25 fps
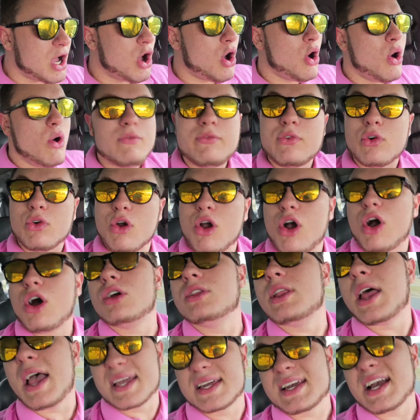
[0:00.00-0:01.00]

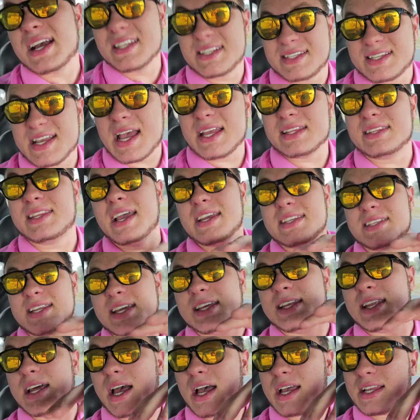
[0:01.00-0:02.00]
Overall, like I said, they
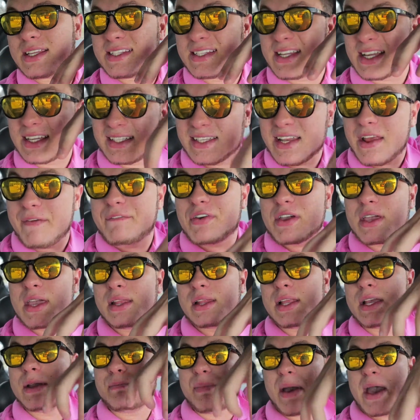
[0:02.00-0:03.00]
did
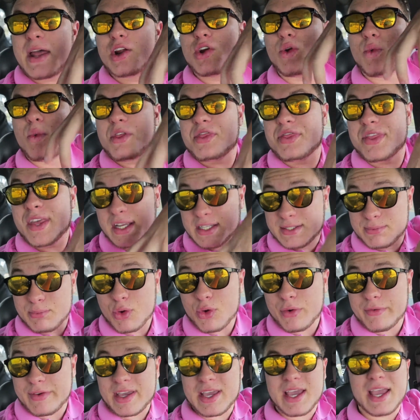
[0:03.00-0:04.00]
significantly better with this
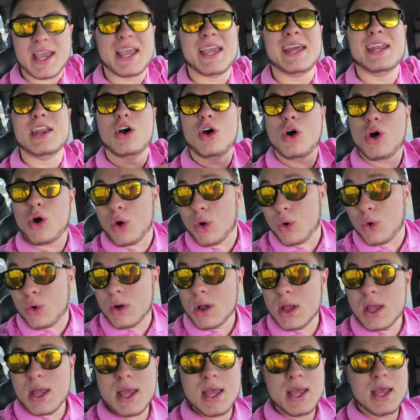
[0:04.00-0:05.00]
movie in a whole
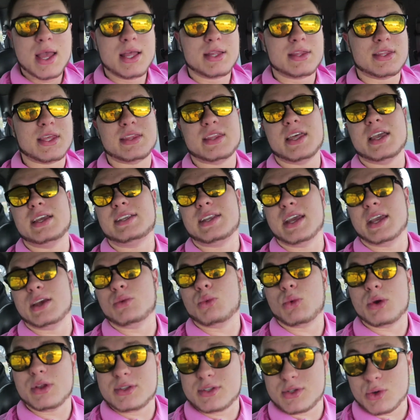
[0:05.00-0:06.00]
than they
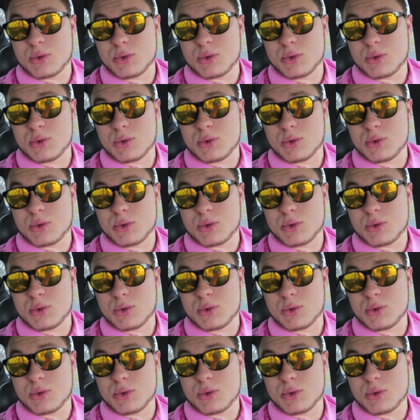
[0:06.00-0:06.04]
did with